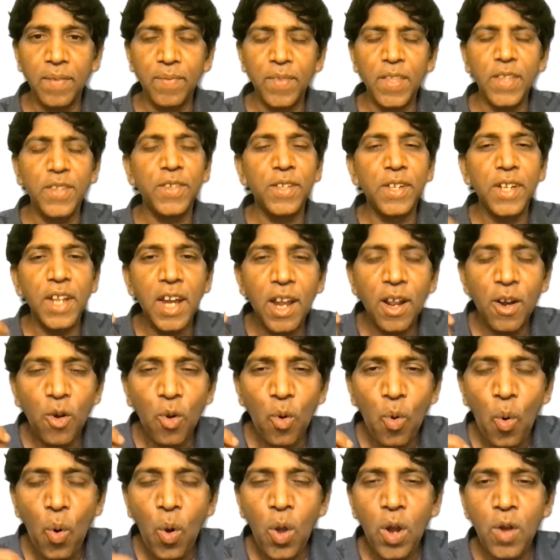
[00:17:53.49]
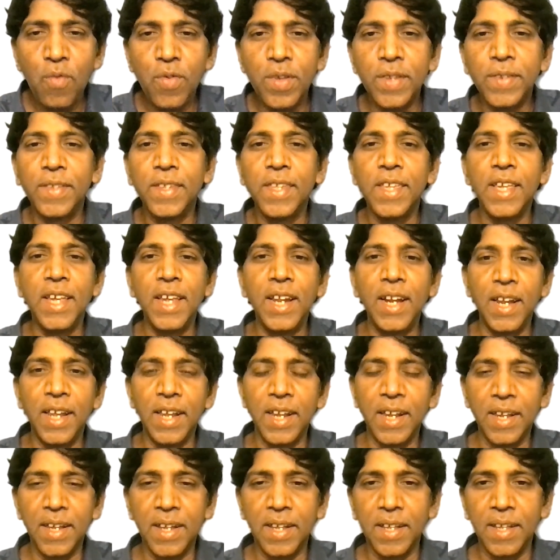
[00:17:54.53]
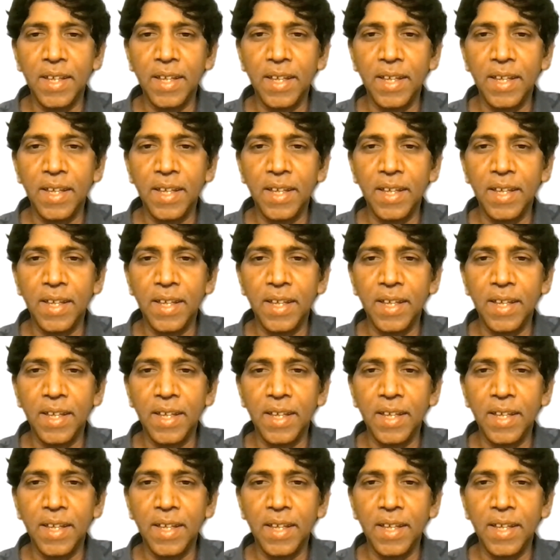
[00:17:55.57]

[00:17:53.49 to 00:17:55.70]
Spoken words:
they still are always healing.